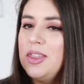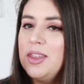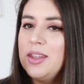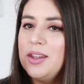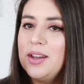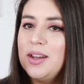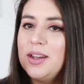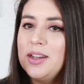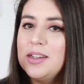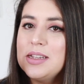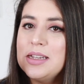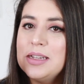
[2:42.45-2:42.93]

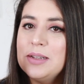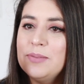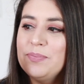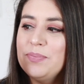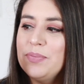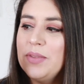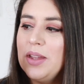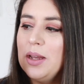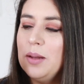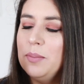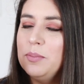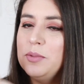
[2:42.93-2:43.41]
the
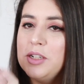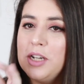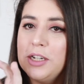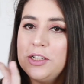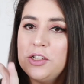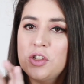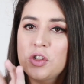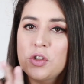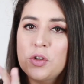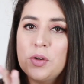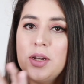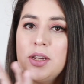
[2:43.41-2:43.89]
um,
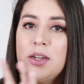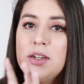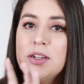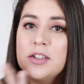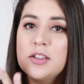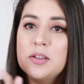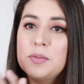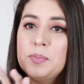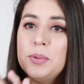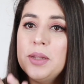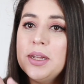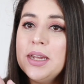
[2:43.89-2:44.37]
touchscreen
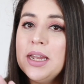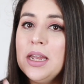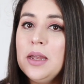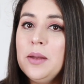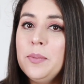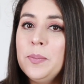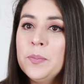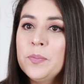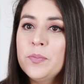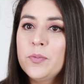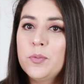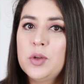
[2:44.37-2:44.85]

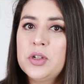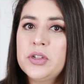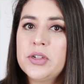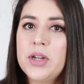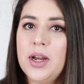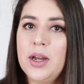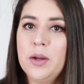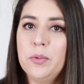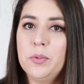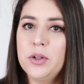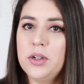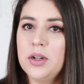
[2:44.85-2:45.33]
display, which
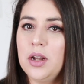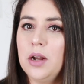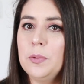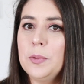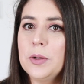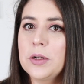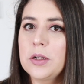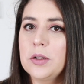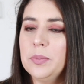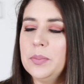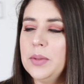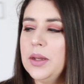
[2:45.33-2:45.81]
I would not
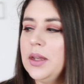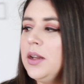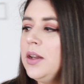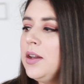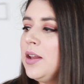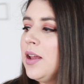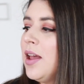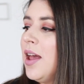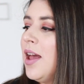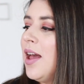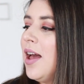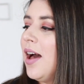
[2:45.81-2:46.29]

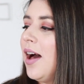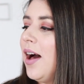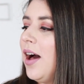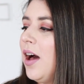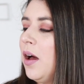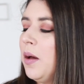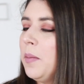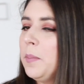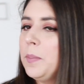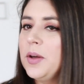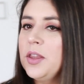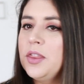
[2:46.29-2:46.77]
recommend,
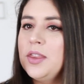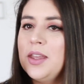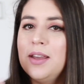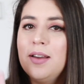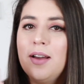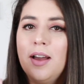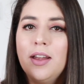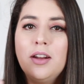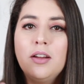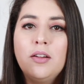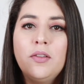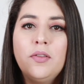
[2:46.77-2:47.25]
um, but they
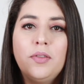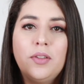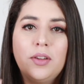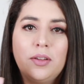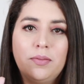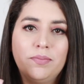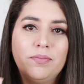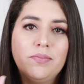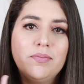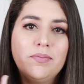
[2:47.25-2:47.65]
kind of,